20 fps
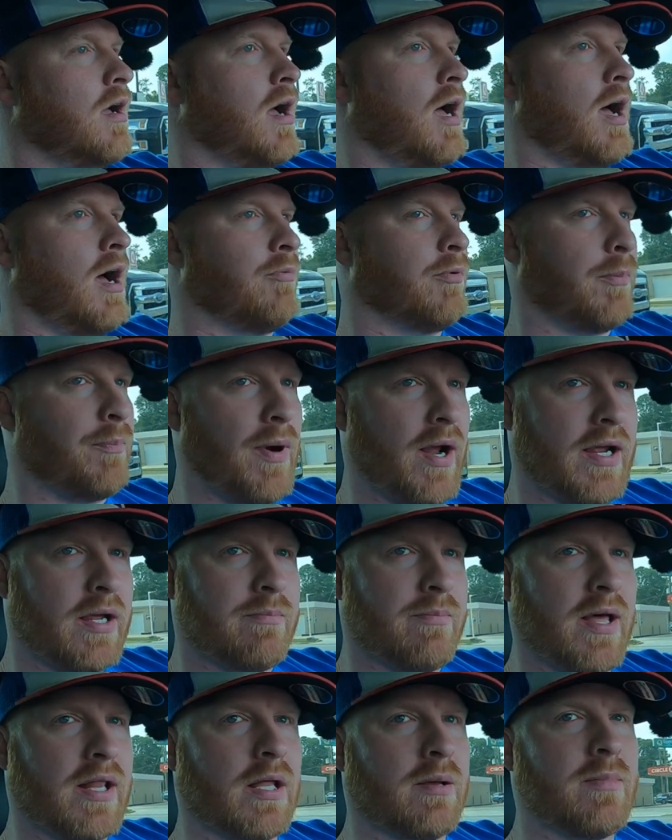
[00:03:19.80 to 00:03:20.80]
Uh, we're
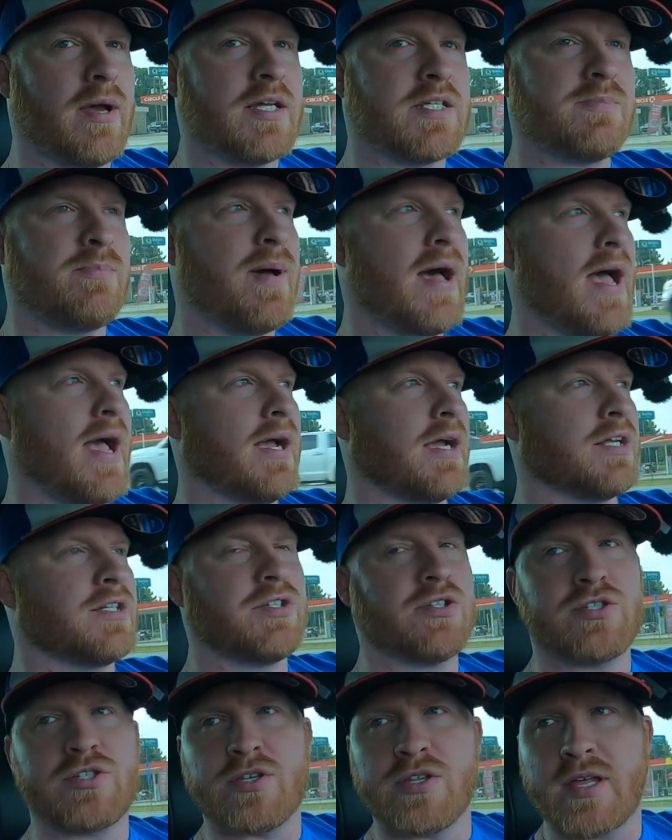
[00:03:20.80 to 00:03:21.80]
bringing Mellow Mates back. I
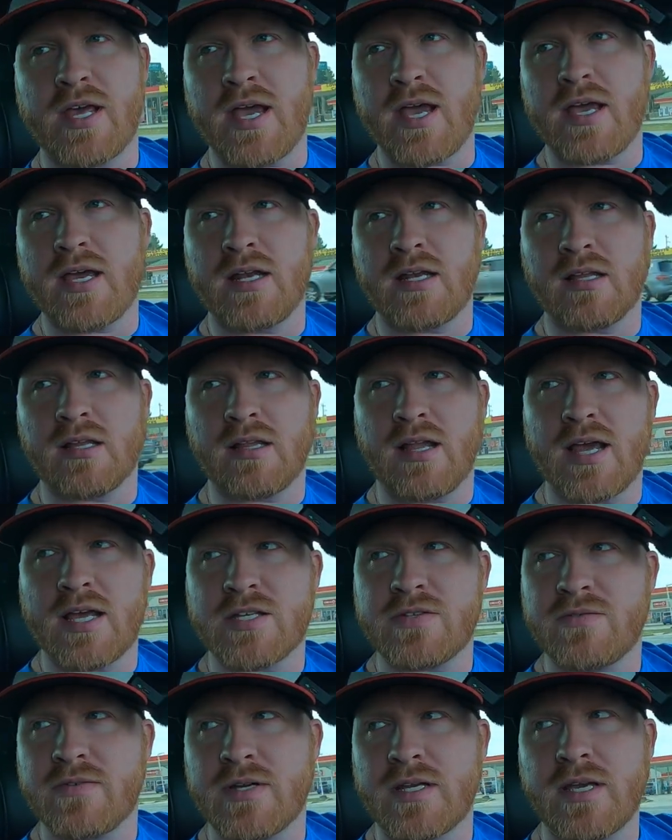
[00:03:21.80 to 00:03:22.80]
told you that in the
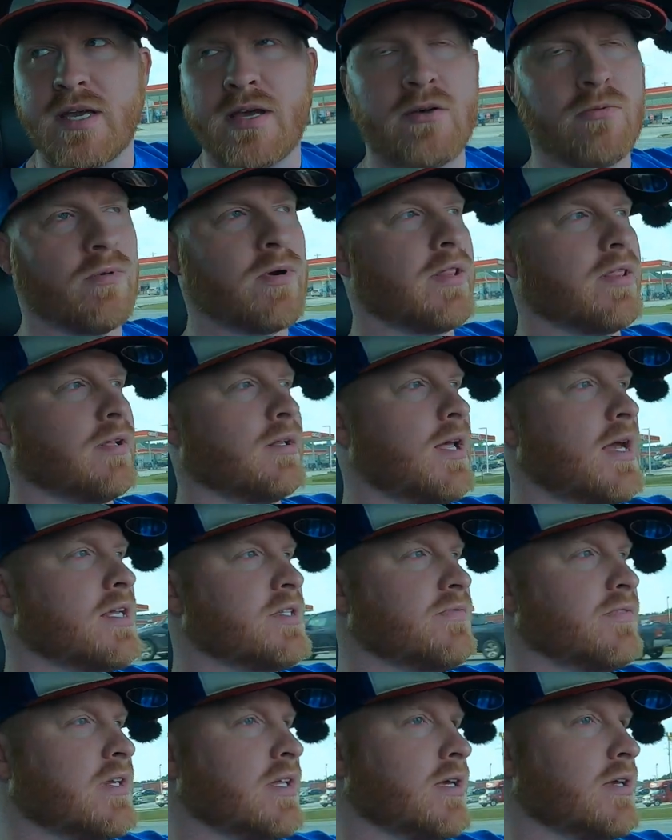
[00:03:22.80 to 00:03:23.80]
last video, one of the
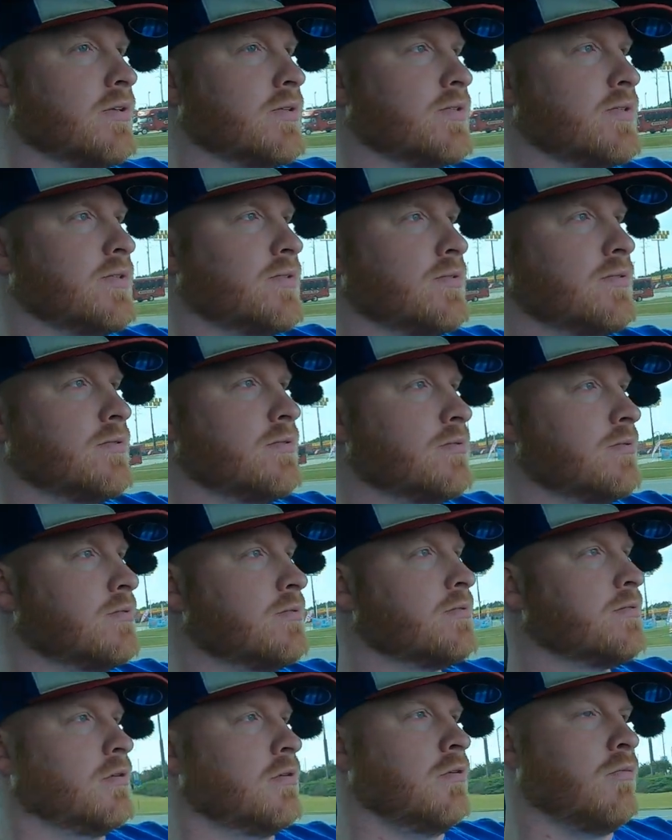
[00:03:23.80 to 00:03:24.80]
last videos.
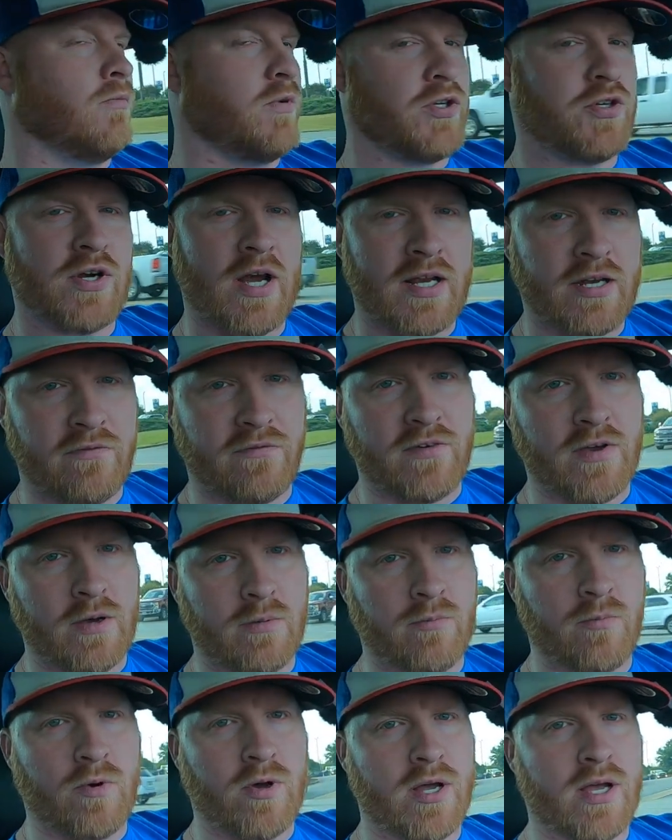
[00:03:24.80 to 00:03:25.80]
We tried to
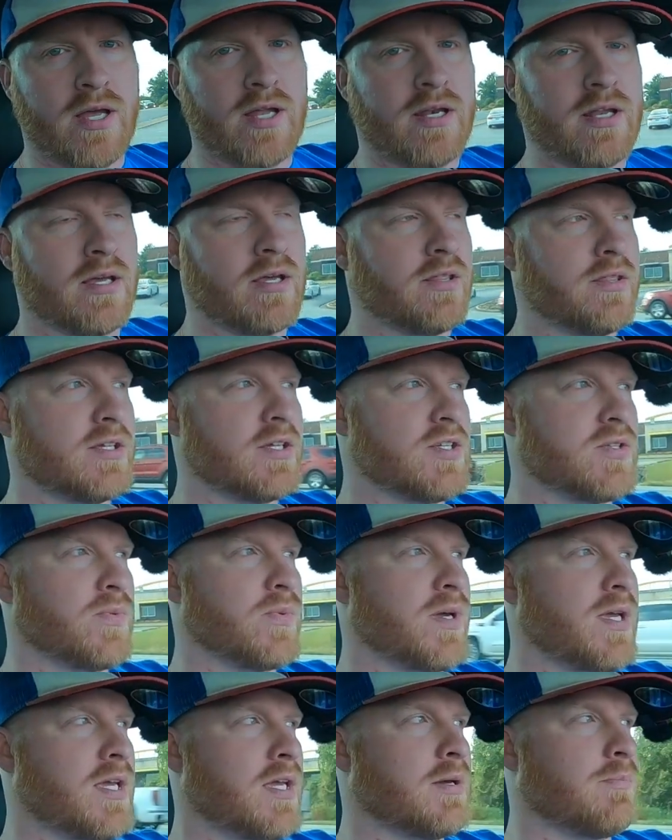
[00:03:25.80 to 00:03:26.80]
film one this
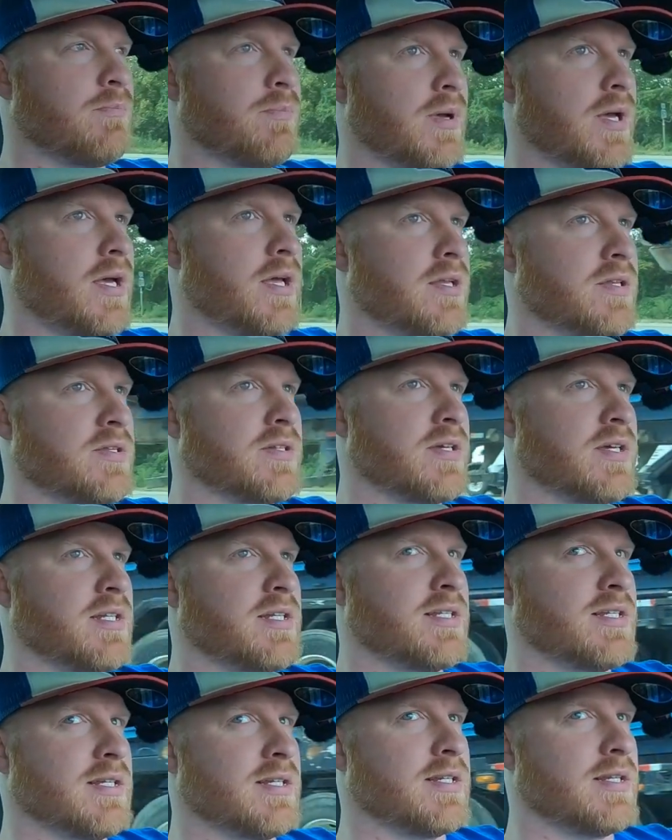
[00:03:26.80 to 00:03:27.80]
week, but
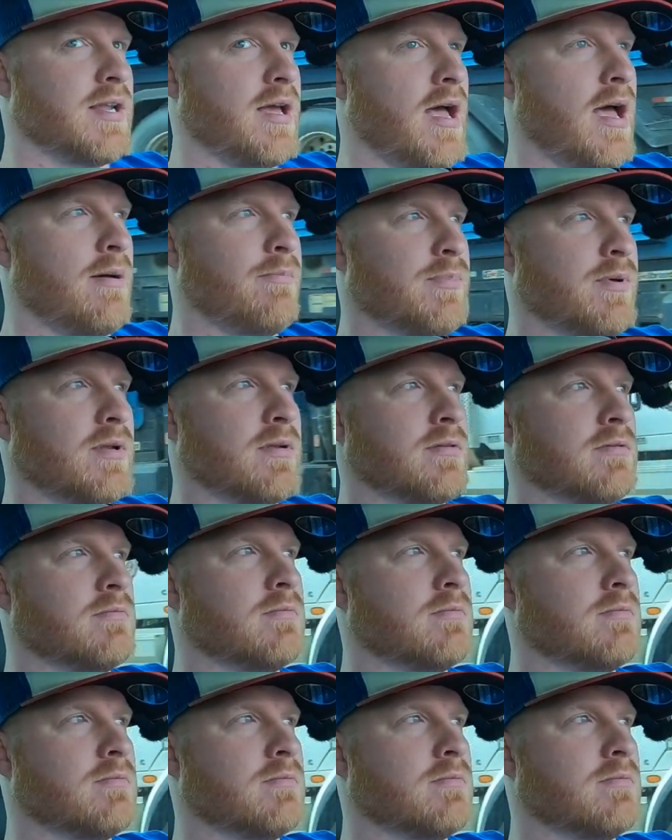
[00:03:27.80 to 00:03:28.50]
it didn't happen.